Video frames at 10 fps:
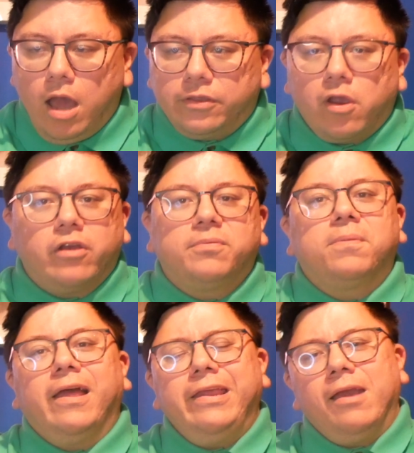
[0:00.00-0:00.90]
there is
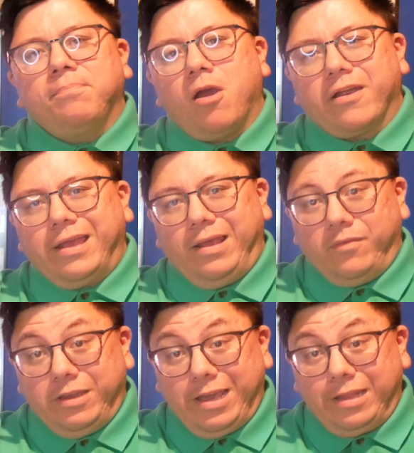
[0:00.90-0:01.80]
plenty of parking
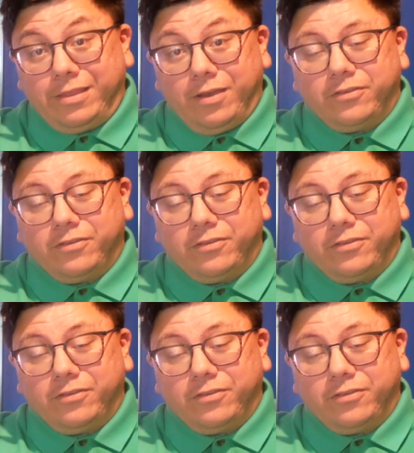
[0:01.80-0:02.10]
when you get there.